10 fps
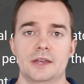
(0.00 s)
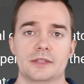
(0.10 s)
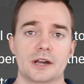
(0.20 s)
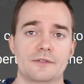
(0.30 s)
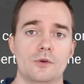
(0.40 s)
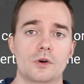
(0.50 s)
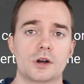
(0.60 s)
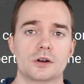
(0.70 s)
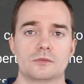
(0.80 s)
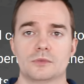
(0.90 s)

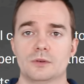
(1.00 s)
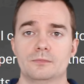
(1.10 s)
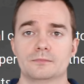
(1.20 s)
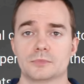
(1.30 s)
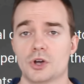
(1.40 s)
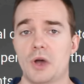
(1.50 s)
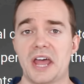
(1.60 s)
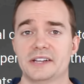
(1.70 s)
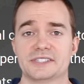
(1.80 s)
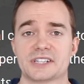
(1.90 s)
Therefore, we'll go
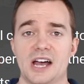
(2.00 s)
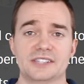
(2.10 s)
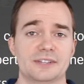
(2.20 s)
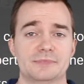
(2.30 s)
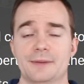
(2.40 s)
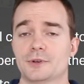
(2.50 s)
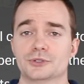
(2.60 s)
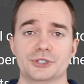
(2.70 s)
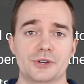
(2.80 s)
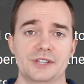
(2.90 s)
ahead and discuss some
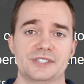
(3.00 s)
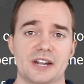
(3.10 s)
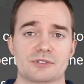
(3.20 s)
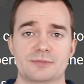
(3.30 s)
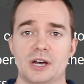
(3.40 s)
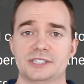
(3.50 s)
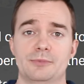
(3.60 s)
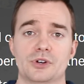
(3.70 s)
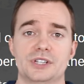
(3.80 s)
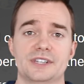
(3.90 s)
typical duties and
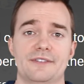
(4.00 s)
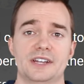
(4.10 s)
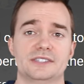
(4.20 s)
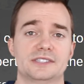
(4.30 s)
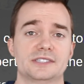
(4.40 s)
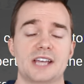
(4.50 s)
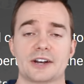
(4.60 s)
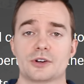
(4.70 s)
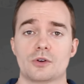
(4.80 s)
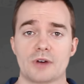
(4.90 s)
responsibilities of a
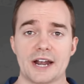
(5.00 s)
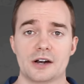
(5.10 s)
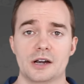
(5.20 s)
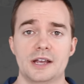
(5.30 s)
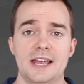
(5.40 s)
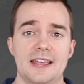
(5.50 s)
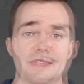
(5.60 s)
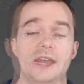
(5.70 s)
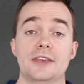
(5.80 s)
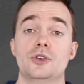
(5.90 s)
technical writer
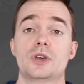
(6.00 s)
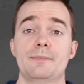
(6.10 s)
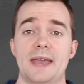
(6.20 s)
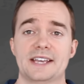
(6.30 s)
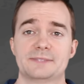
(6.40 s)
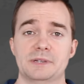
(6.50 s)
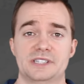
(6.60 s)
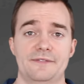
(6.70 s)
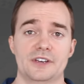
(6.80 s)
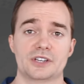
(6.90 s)
that you can make
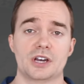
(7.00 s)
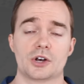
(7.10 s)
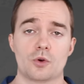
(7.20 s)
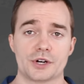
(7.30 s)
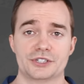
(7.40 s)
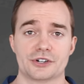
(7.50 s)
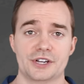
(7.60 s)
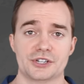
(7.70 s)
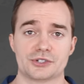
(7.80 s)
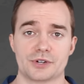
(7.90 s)
specific according to your
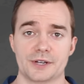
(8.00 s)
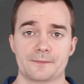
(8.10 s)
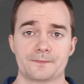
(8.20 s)
industry.